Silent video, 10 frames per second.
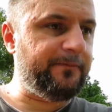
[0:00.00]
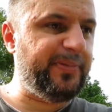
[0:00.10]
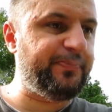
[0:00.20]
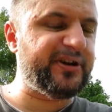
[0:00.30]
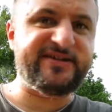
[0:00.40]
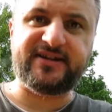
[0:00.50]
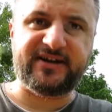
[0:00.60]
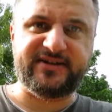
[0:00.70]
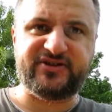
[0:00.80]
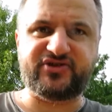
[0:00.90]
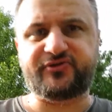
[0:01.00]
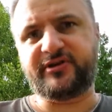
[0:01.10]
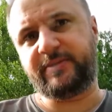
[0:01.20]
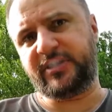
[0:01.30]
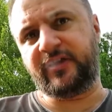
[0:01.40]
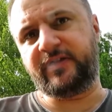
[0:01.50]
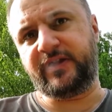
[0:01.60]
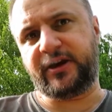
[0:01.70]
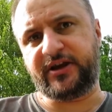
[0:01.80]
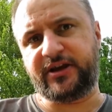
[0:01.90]
People started screaming in
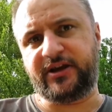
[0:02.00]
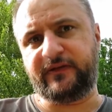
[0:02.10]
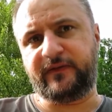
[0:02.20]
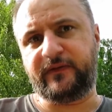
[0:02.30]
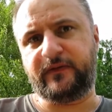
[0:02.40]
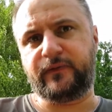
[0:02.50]
the arcades.